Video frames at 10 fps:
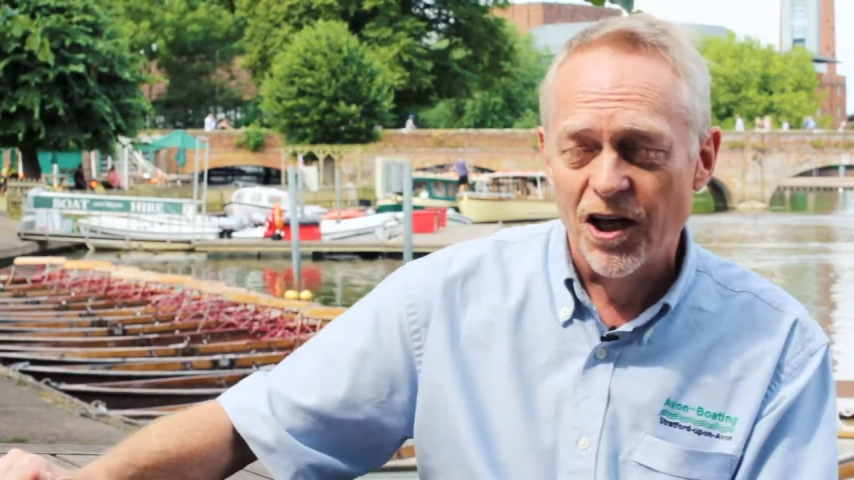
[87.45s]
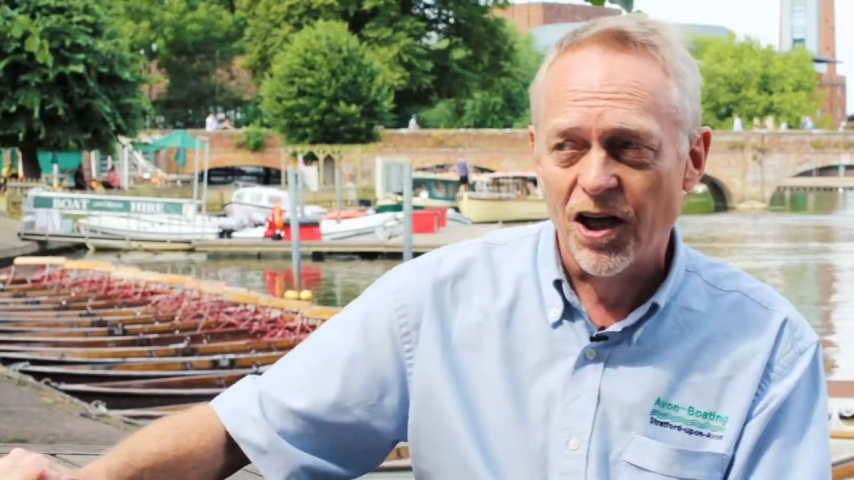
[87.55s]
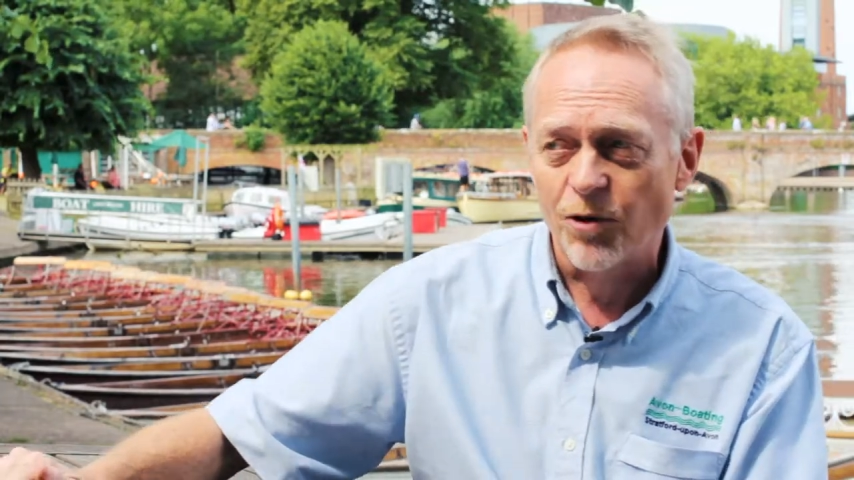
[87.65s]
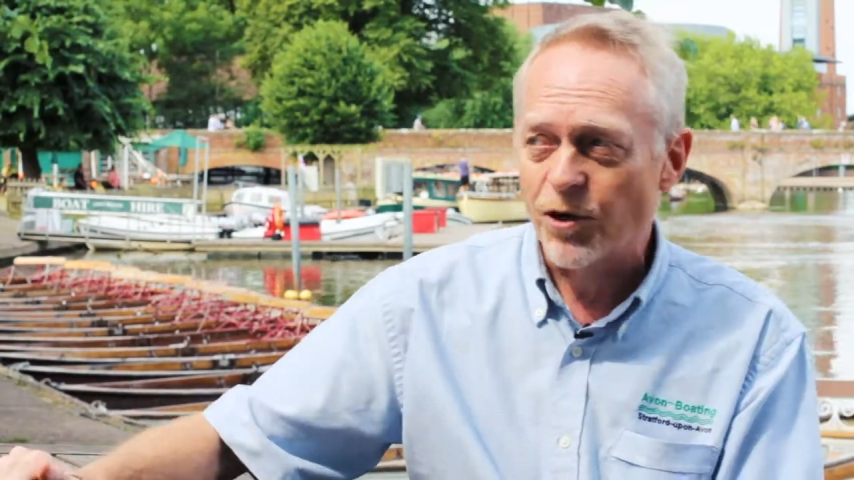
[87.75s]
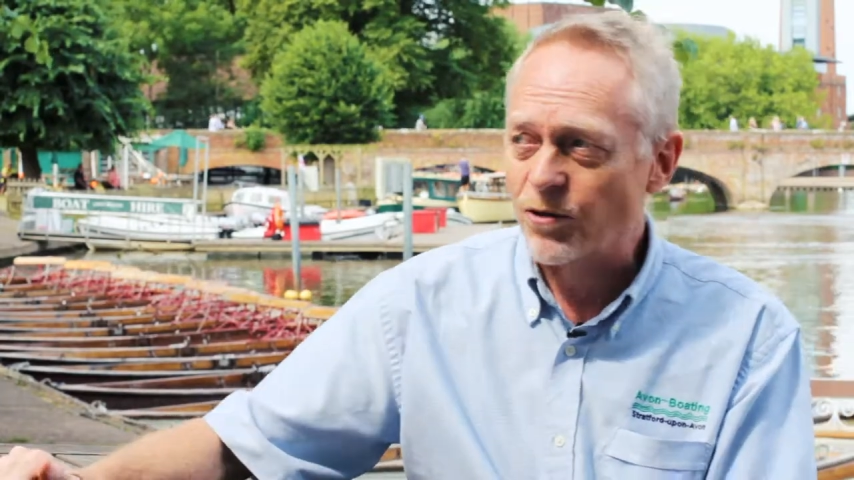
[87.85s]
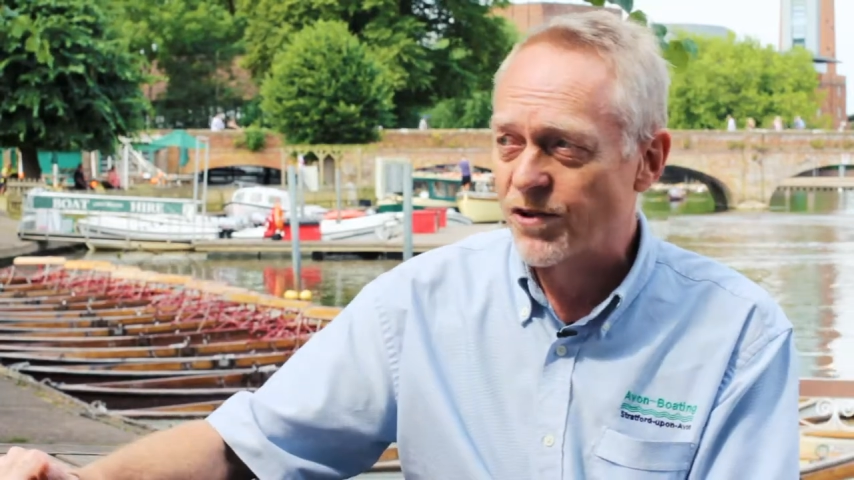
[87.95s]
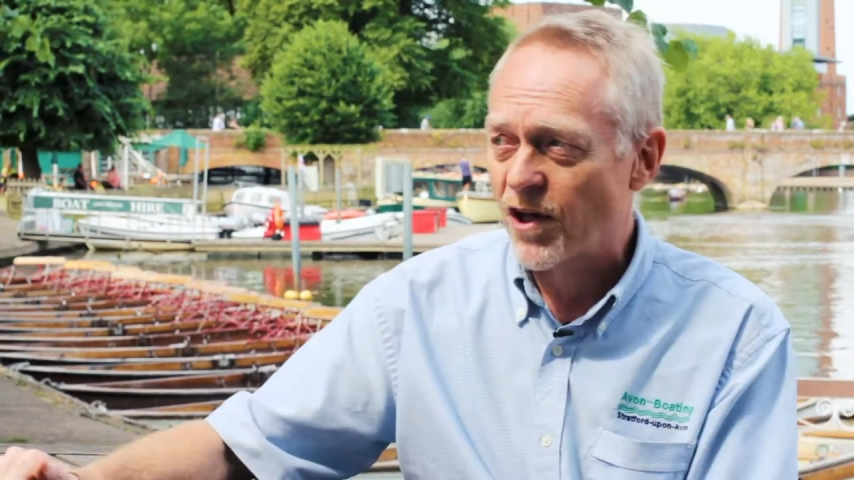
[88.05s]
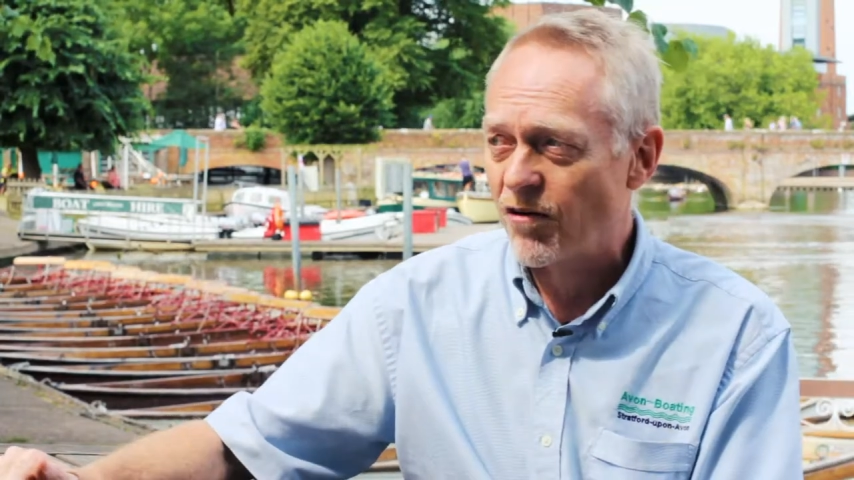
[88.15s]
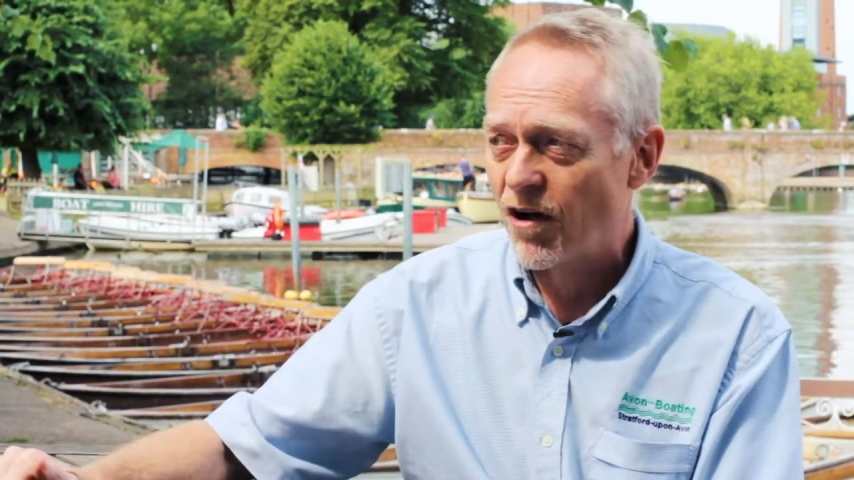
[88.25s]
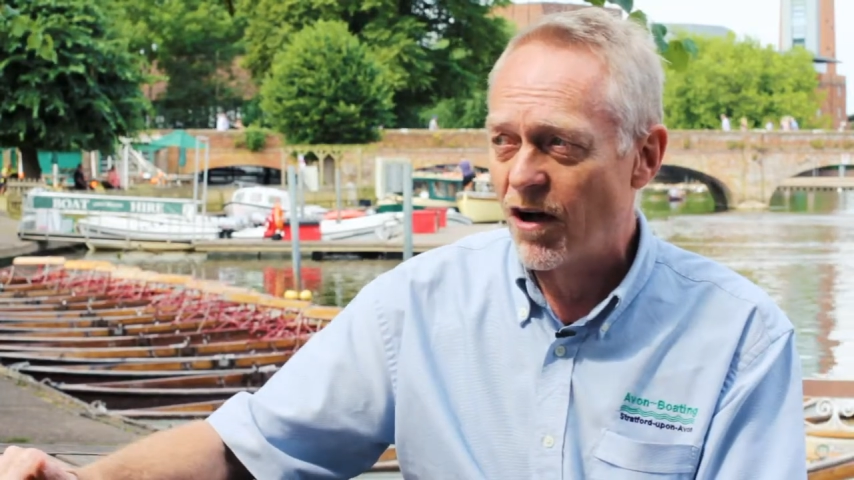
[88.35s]
uh, we
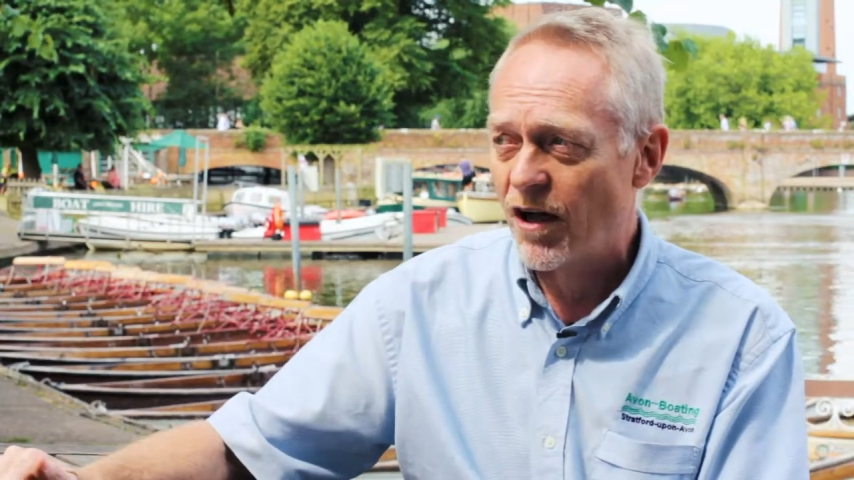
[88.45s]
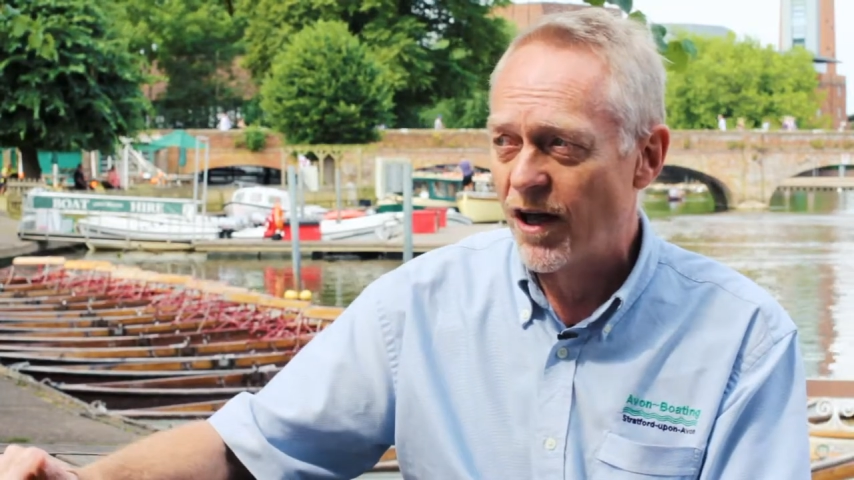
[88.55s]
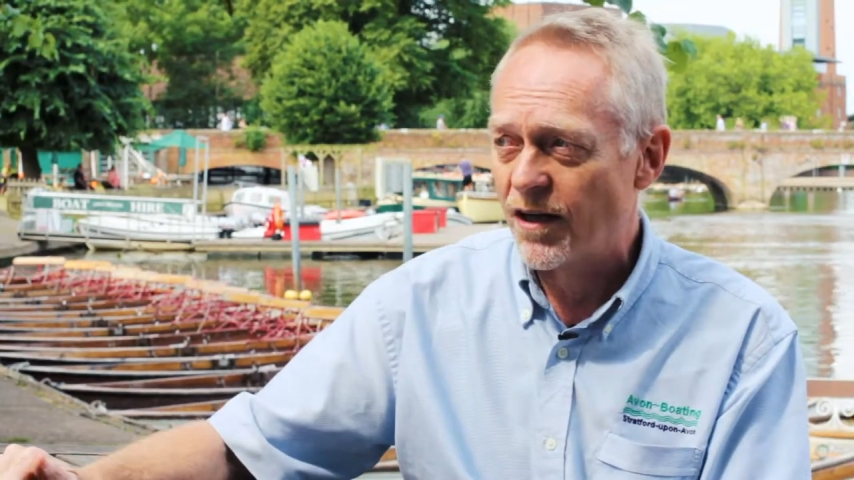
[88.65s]
also hire